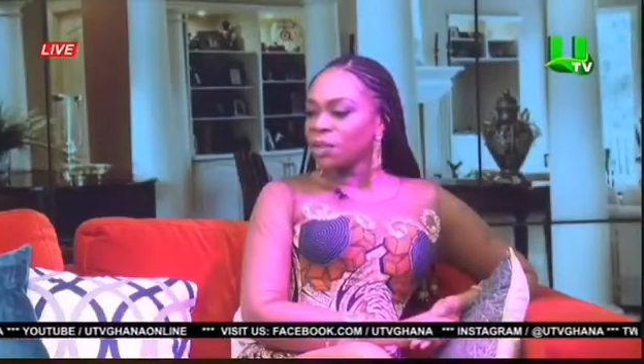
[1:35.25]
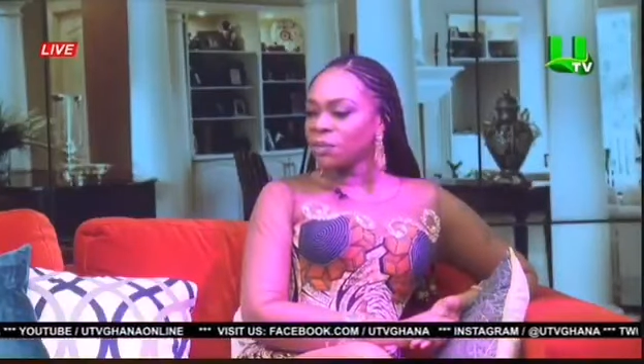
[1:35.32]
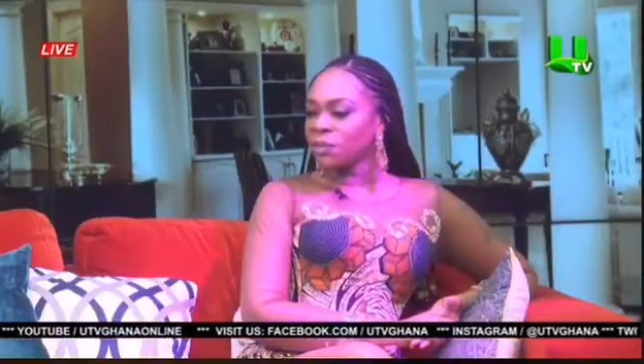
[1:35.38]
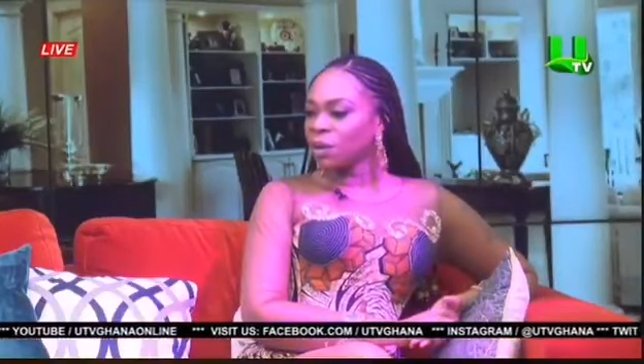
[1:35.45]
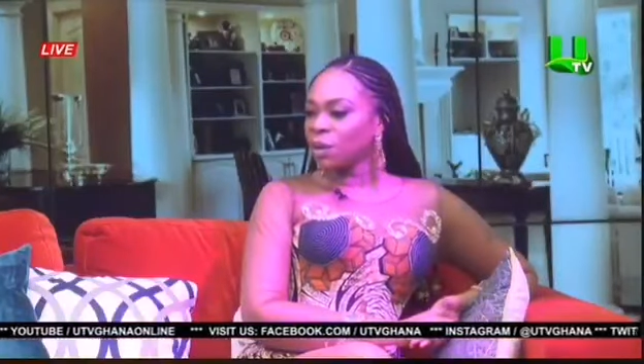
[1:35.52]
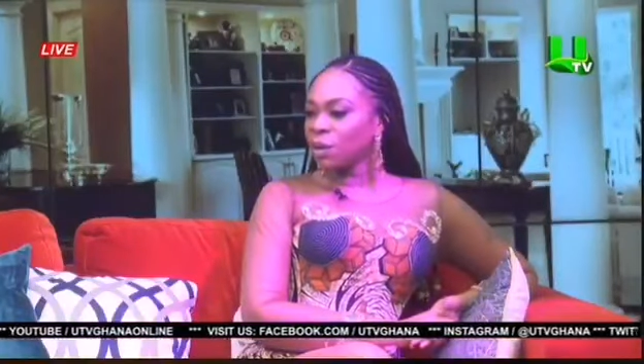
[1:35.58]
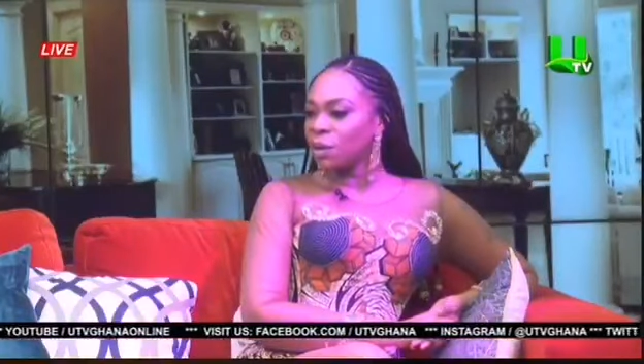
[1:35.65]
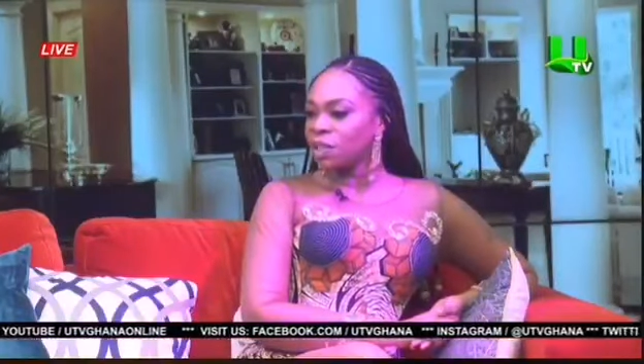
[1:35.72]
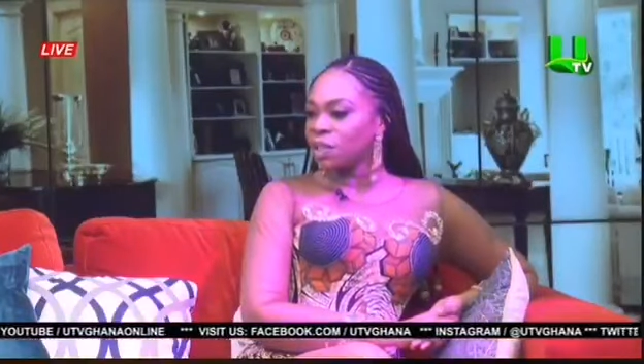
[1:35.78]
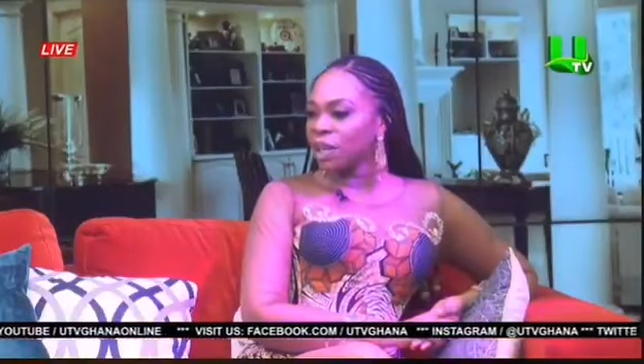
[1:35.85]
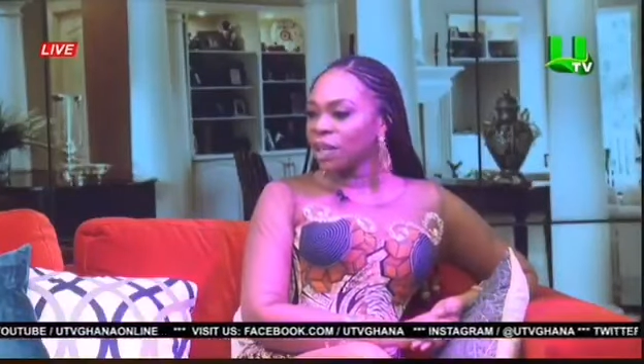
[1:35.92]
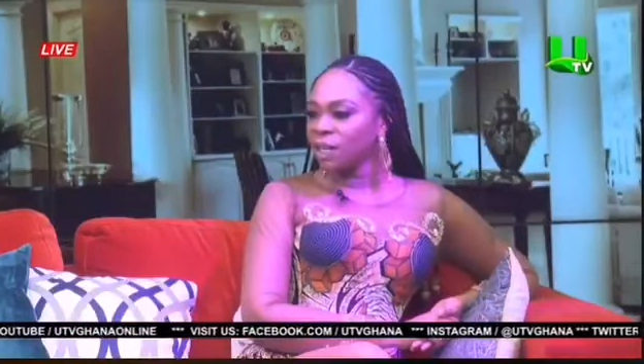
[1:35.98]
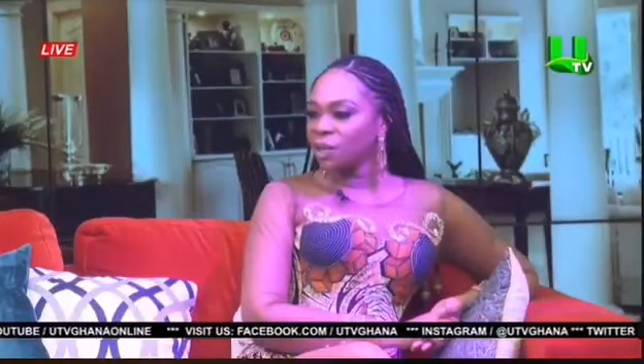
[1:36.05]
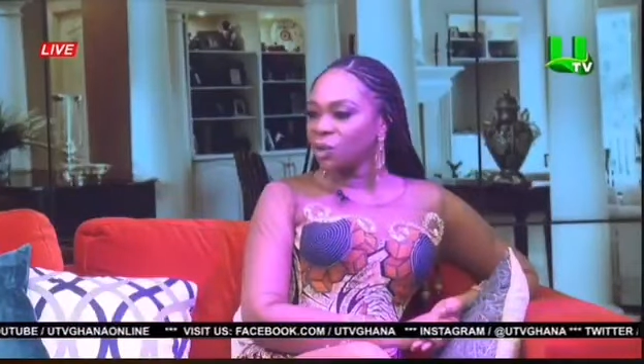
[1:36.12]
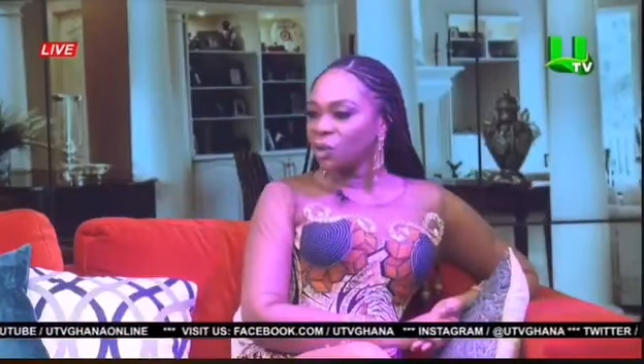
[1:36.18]
very
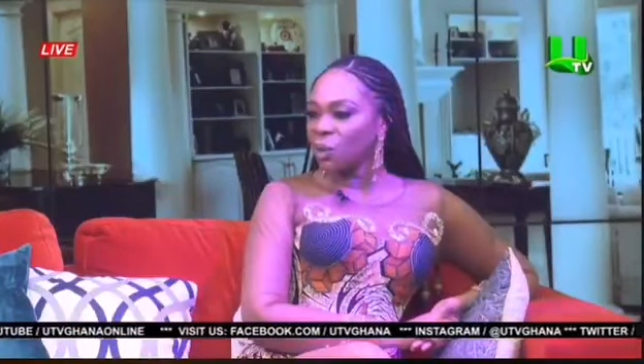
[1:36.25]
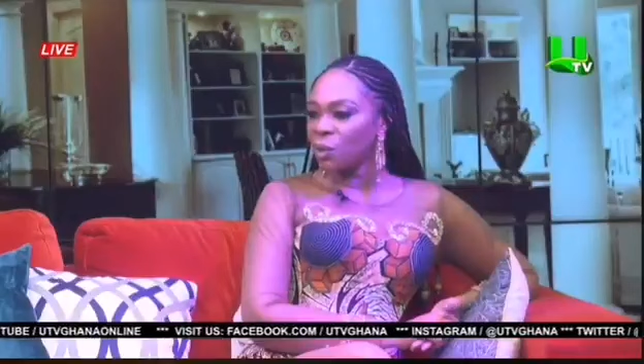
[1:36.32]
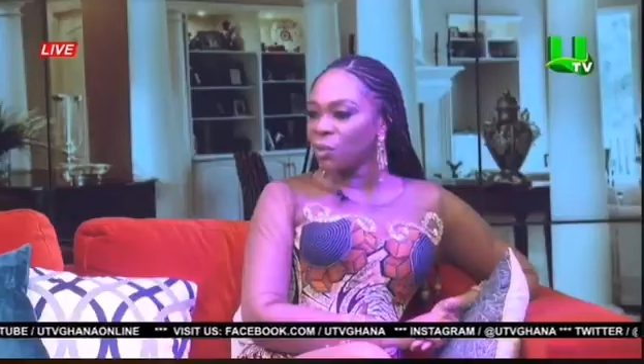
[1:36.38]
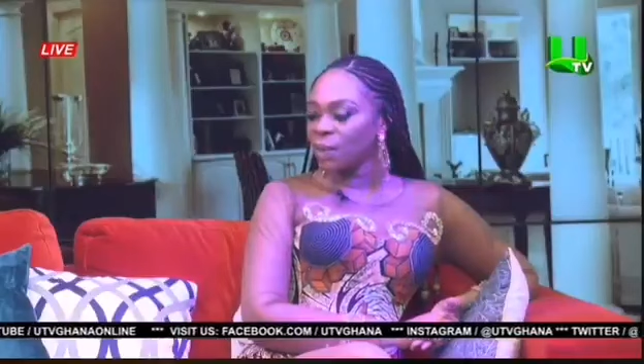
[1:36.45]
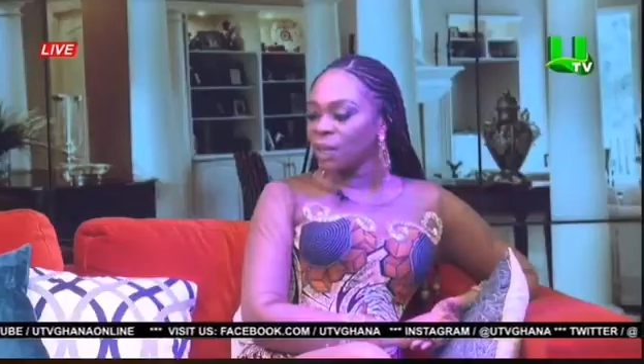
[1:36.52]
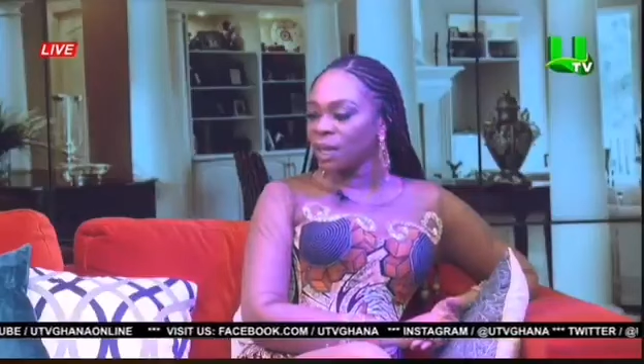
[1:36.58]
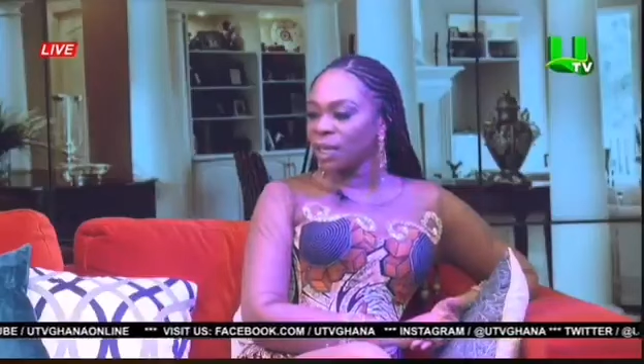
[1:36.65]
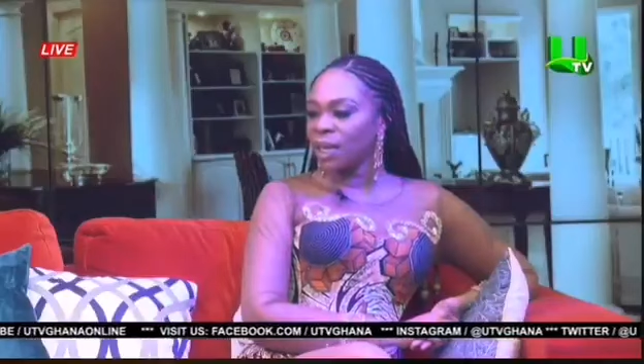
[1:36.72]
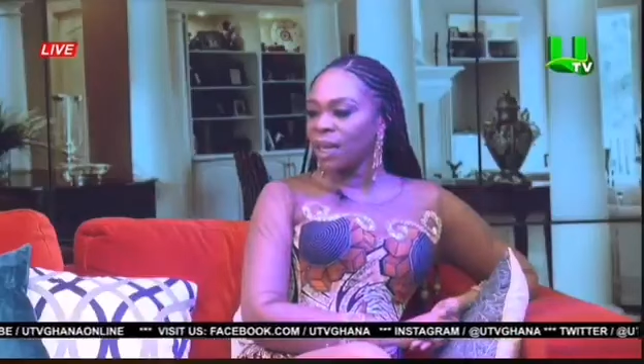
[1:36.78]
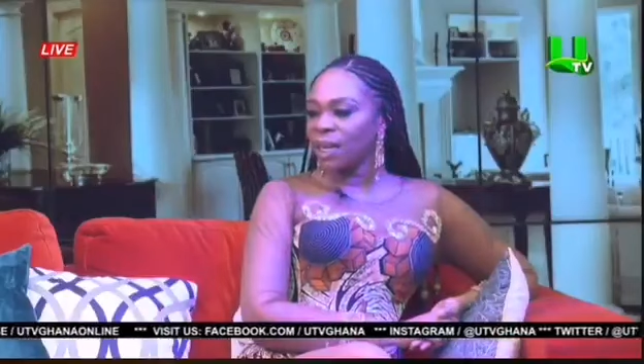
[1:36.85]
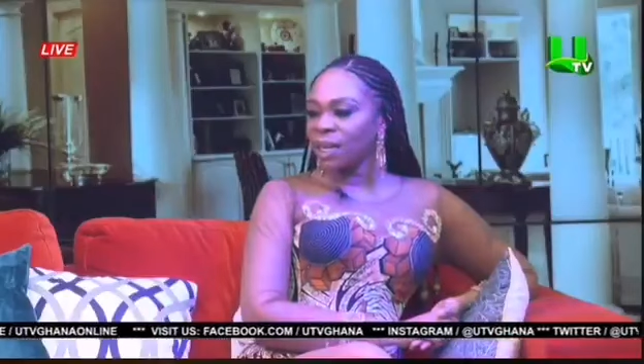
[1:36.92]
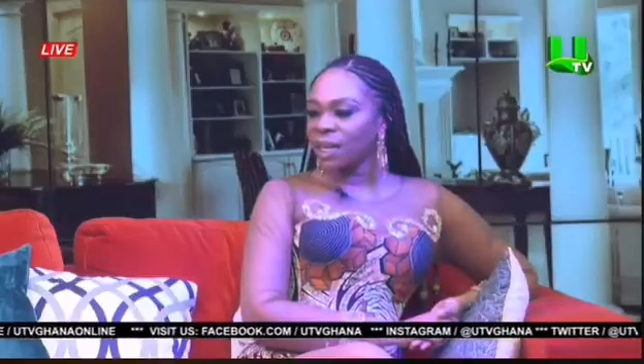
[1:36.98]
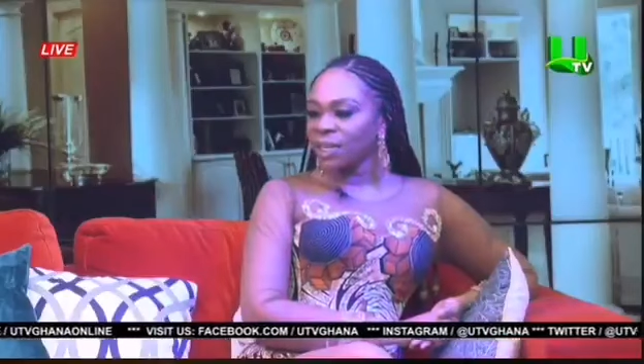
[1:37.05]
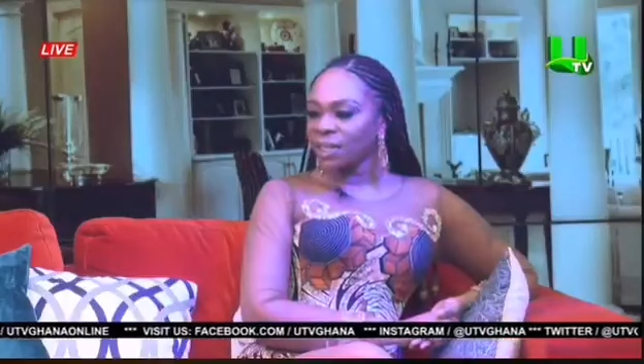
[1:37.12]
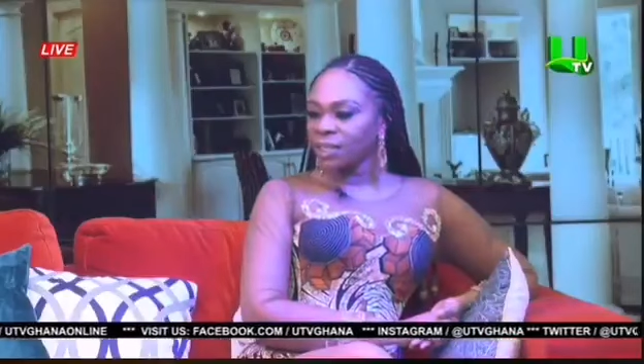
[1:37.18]
difficult change or make